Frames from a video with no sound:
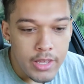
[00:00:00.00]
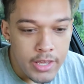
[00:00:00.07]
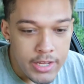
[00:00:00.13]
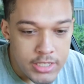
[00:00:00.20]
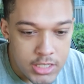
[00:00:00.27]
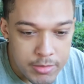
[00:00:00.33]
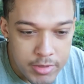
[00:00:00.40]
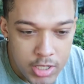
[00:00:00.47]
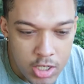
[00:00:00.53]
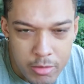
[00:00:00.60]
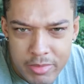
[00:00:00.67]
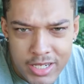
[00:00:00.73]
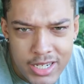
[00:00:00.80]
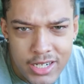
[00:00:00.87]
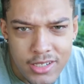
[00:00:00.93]
He should be
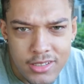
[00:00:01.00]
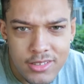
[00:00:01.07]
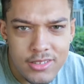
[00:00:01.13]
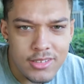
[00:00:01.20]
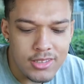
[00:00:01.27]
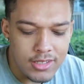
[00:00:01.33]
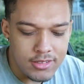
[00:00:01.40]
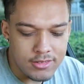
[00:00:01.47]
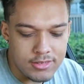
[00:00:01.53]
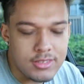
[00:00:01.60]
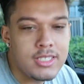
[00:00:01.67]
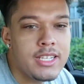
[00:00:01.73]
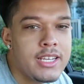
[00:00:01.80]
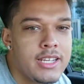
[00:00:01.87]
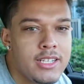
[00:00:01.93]
home in like
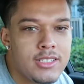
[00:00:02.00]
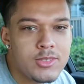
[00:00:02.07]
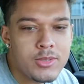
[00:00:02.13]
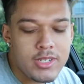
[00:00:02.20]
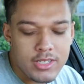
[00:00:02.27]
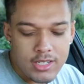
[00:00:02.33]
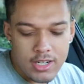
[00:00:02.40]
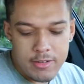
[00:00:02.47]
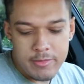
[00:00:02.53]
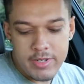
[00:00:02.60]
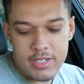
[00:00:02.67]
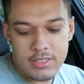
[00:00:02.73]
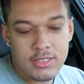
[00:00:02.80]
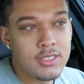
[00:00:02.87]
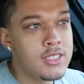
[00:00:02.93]
10, 20, 30
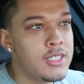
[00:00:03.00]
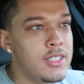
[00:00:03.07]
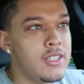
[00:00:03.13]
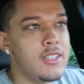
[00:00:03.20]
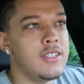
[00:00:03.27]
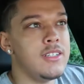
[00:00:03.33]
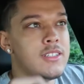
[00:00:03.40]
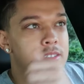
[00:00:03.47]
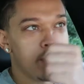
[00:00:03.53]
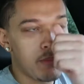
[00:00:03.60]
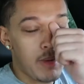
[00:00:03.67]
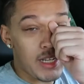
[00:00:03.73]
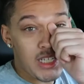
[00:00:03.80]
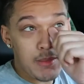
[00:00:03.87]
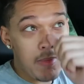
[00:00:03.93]
minutes.
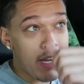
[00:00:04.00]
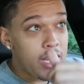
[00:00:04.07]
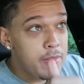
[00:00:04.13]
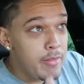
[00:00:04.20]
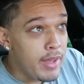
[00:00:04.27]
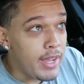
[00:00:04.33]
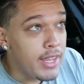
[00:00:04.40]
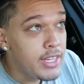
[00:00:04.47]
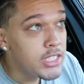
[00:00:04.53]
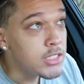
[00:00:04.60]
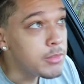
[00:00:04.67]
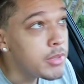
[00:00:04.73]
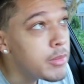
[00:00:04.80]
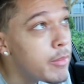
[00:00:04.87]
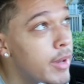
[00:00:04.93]
By the time I get back, he
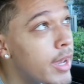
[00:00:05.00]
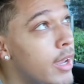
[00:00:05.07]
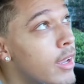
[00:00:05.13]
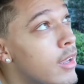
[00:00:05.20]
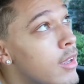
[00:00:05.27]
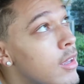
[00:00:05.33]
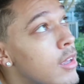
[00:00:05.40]
should be back.